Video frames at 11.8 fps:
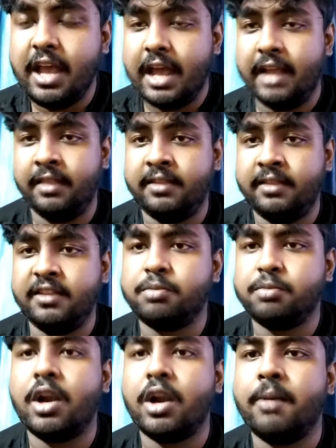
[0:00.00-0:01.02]
and this
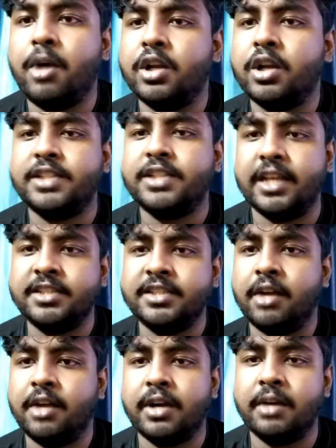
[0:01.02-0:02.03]
brought about a change in
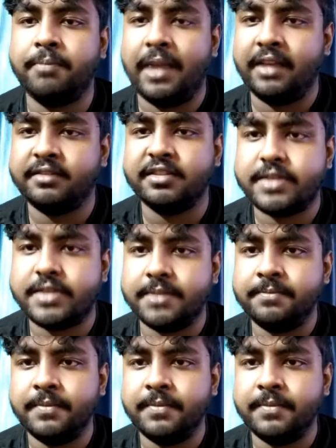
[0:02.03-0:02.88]
our playing system.